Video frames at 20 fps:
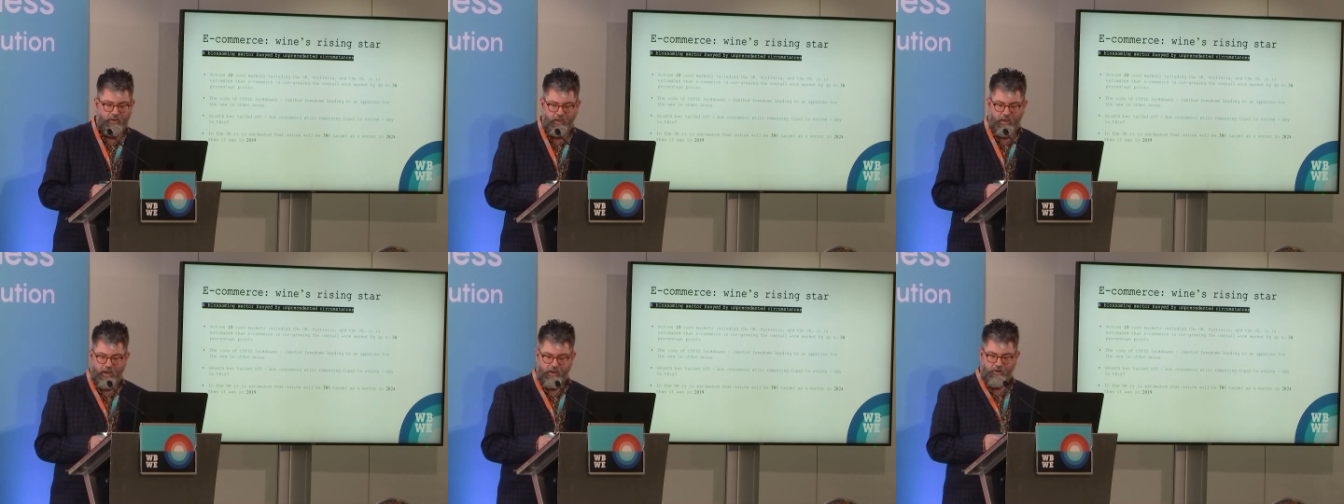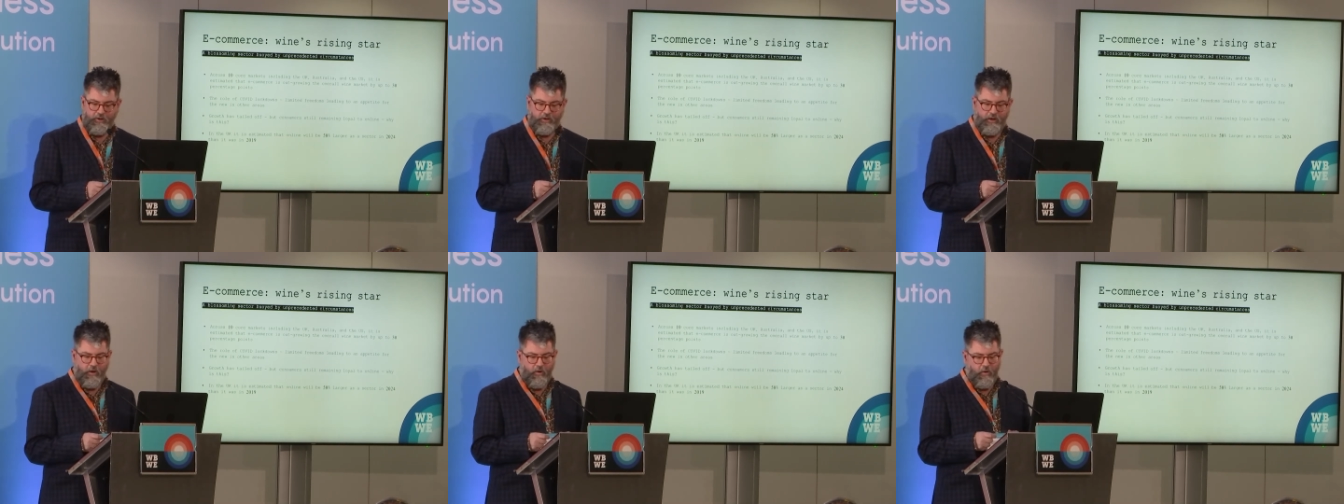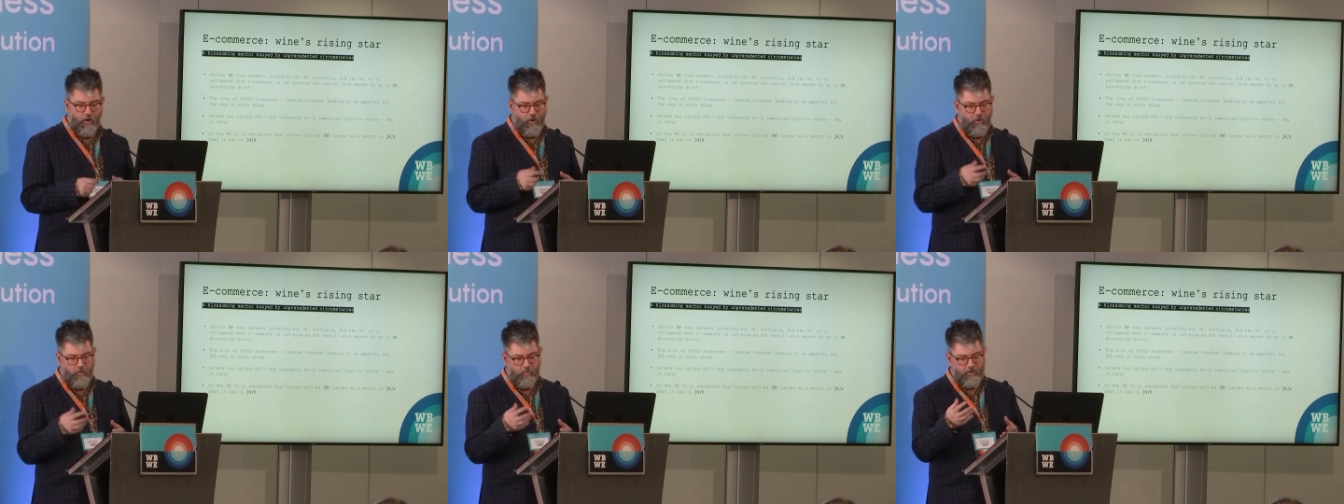and you
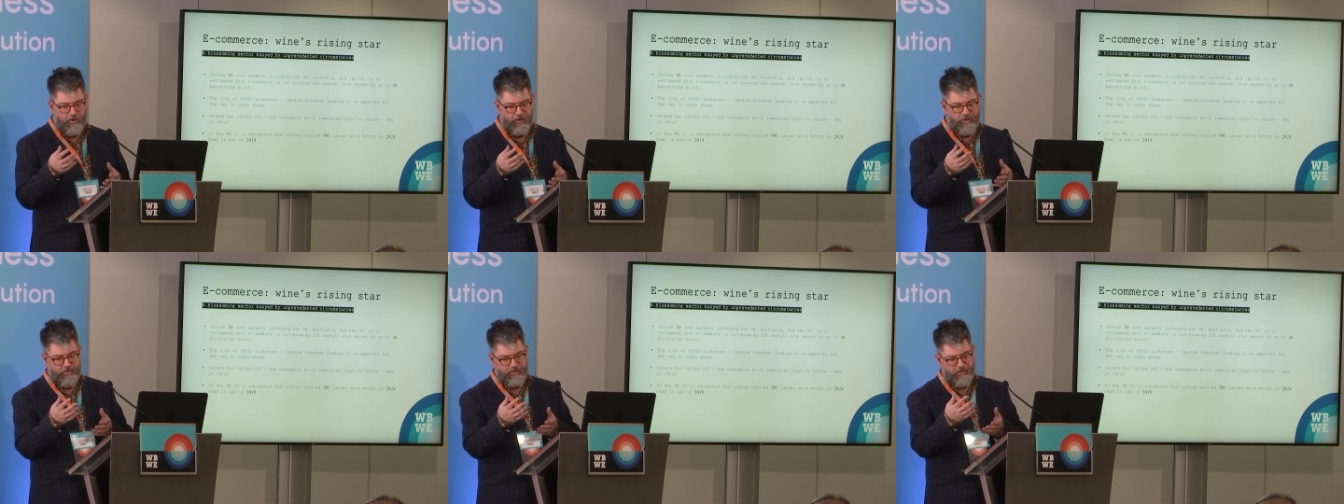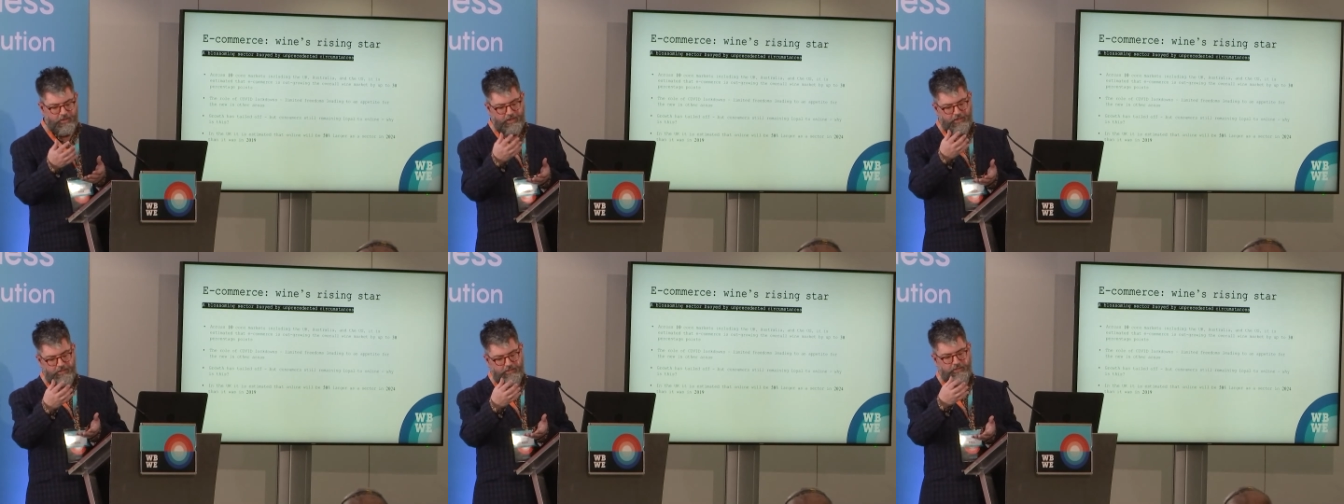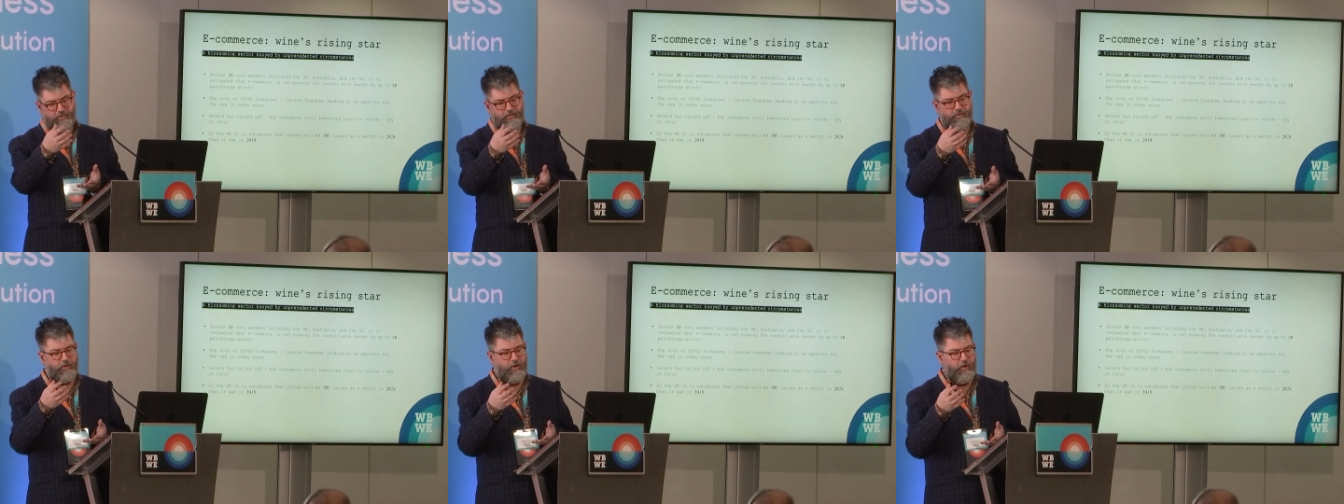go, oh, look at
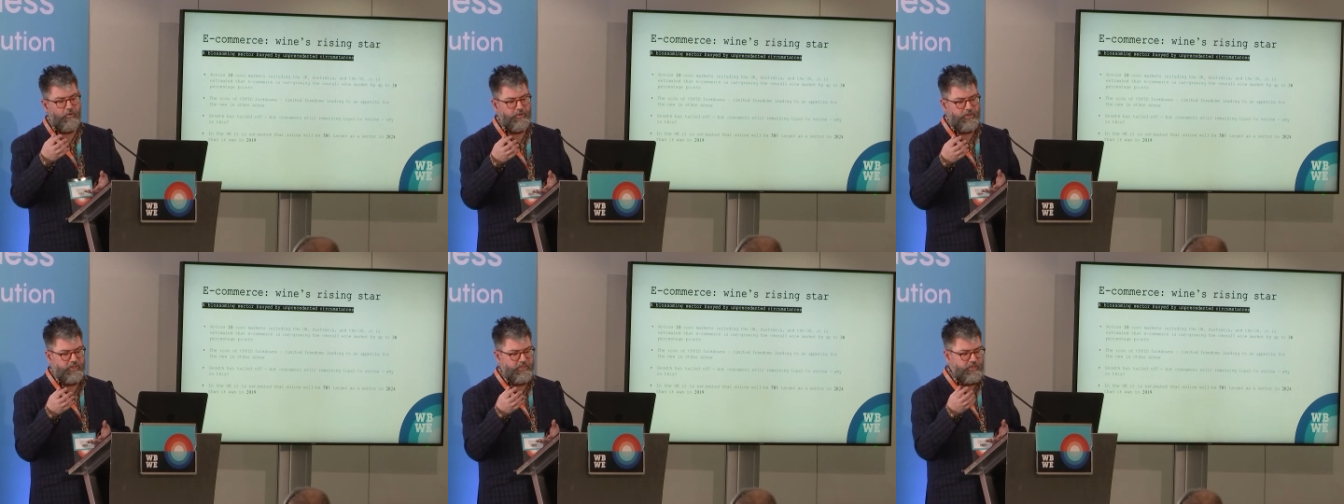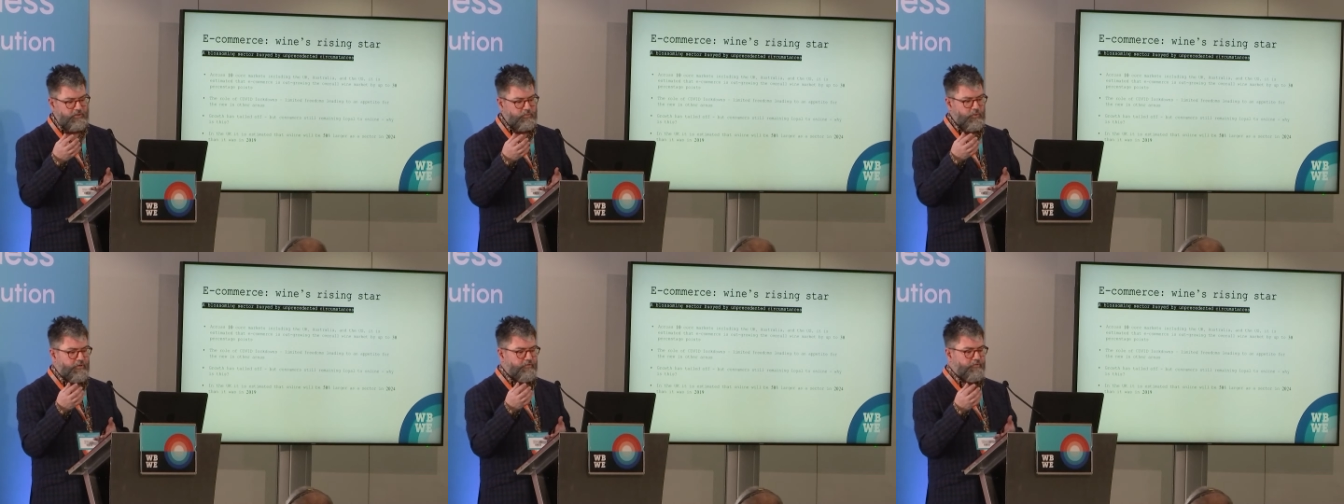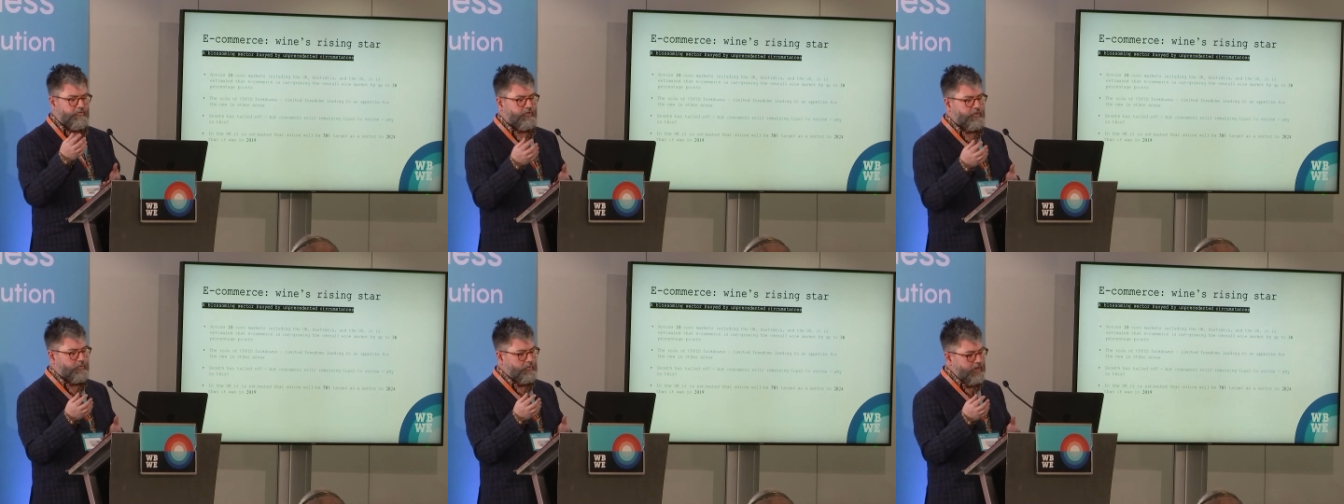this. Oh, this is one
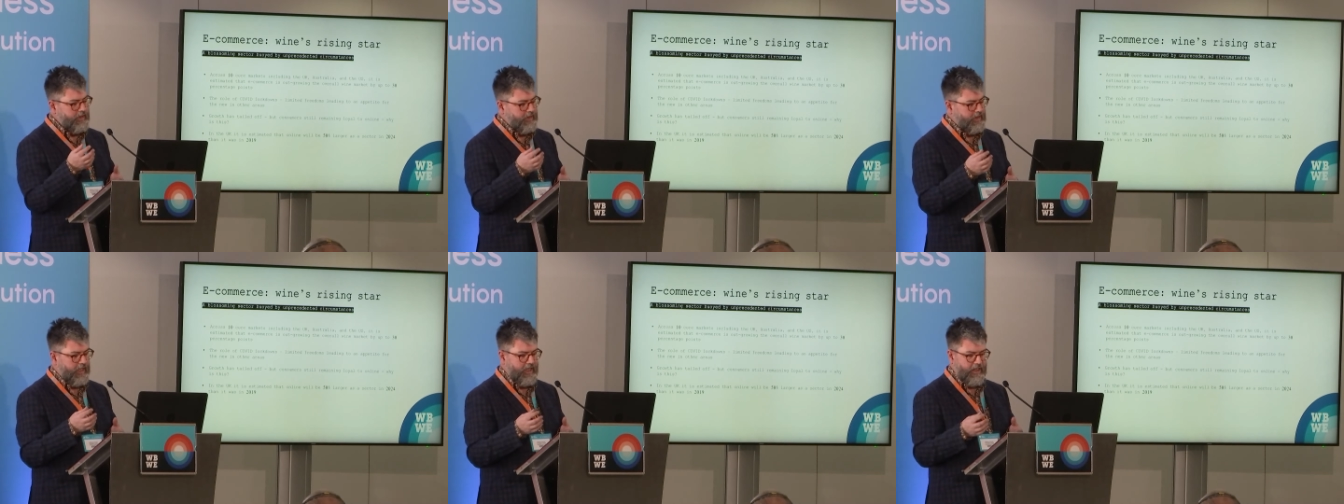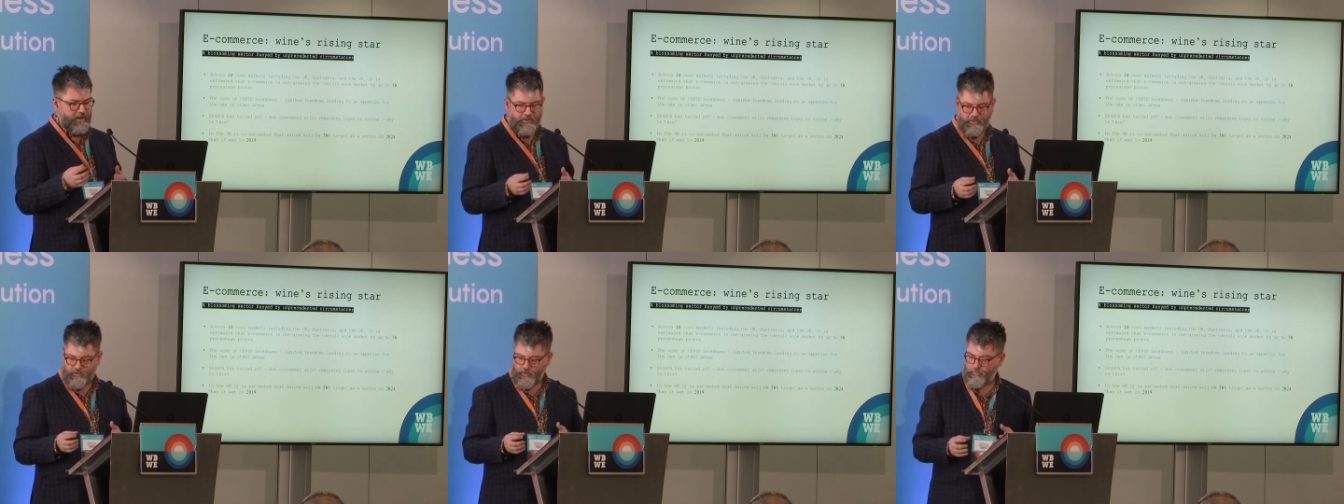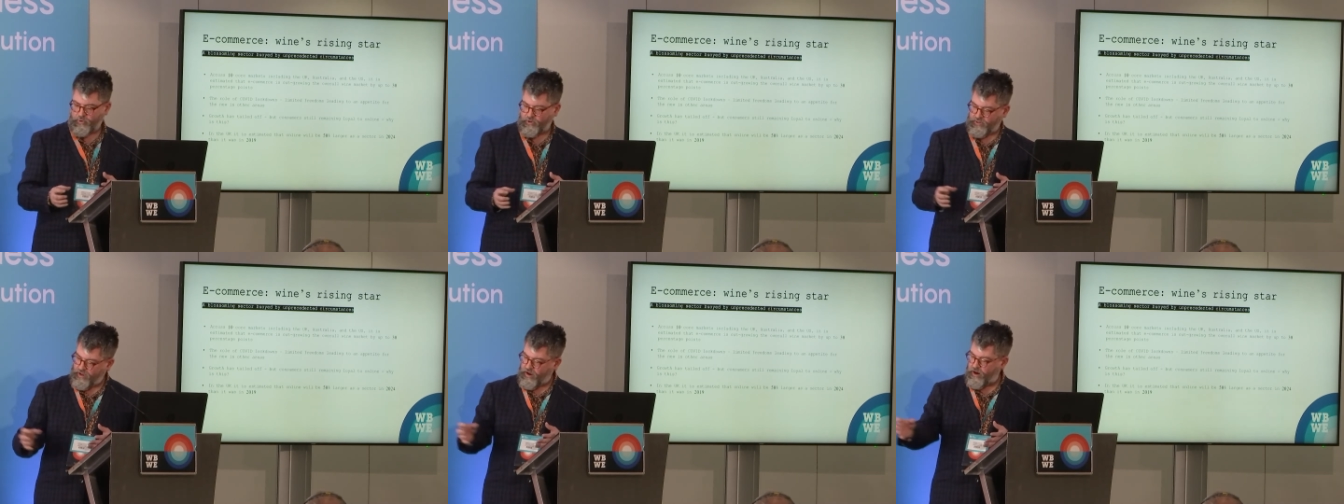for the weekend. I'll
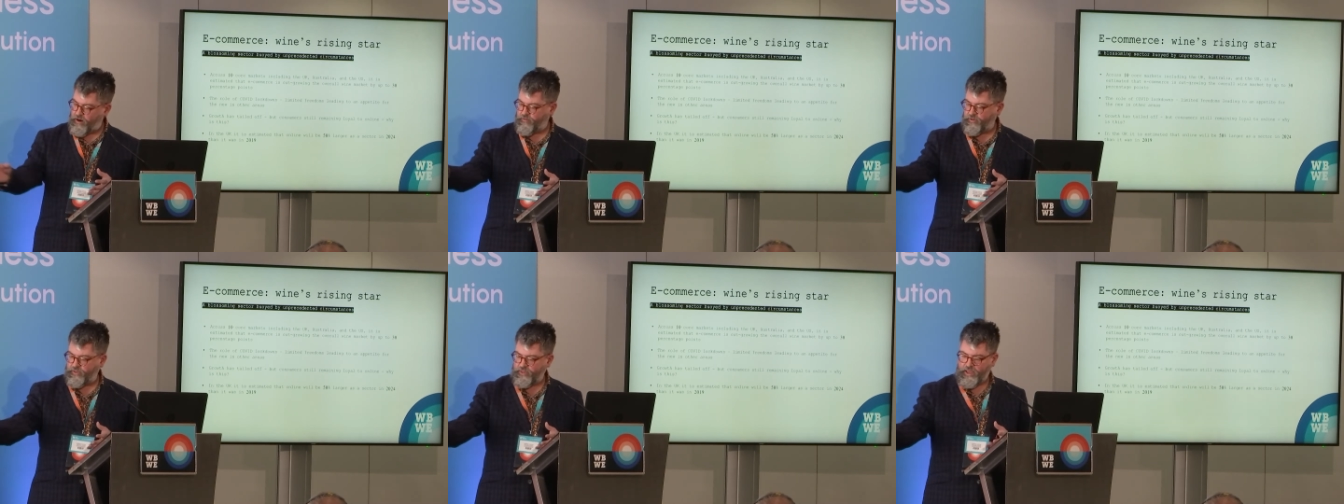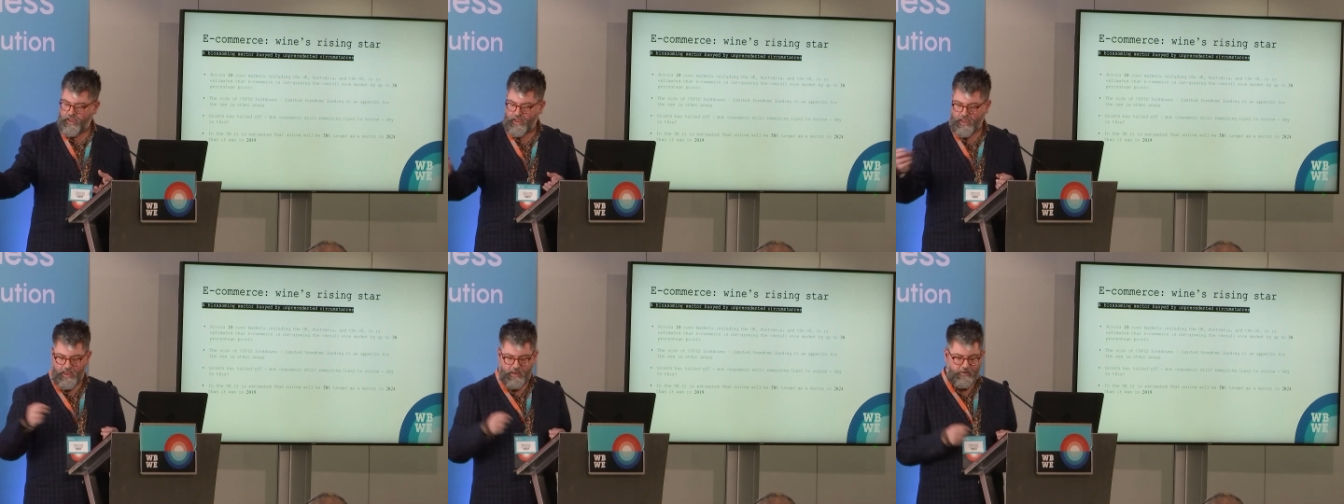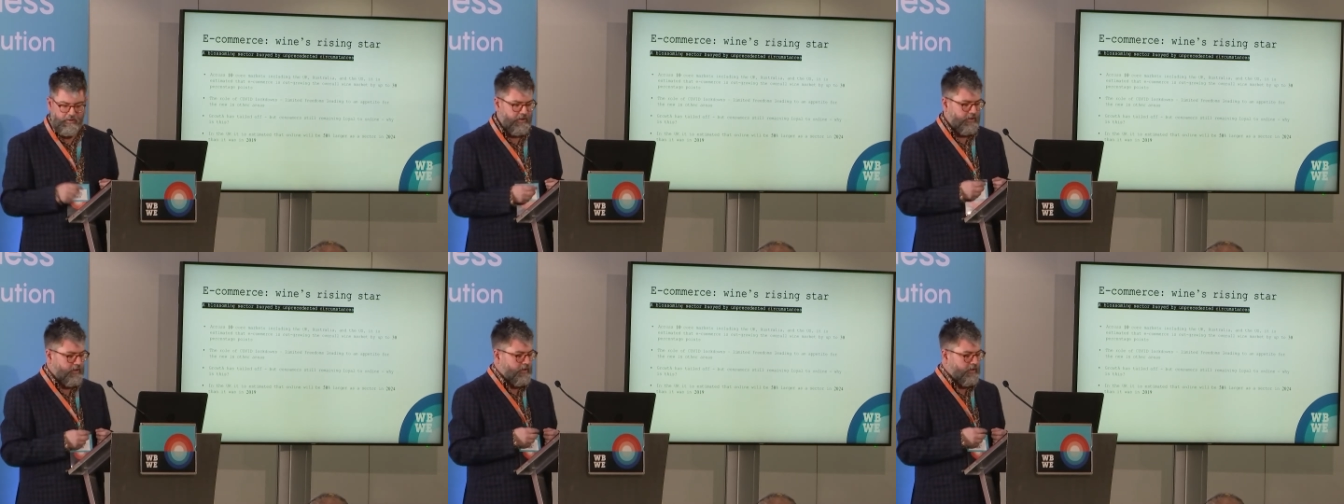put that over there.